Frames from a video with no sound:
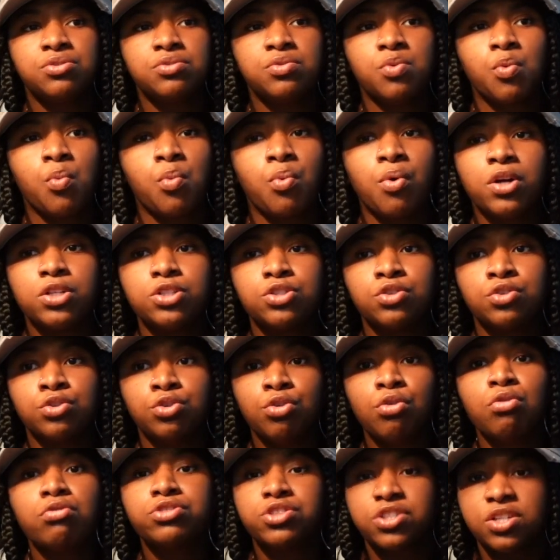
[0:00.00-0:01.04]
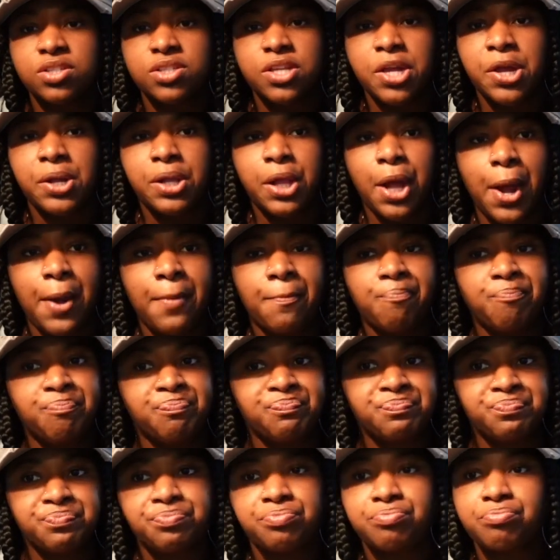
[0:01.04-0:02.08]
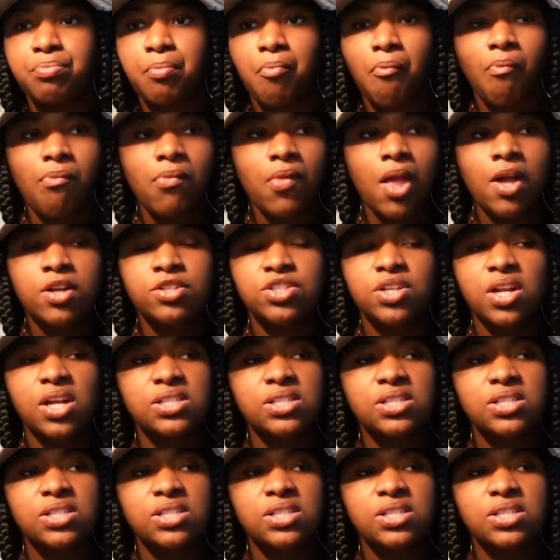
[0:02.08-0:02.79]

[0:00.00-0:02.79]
what you should say. Like, should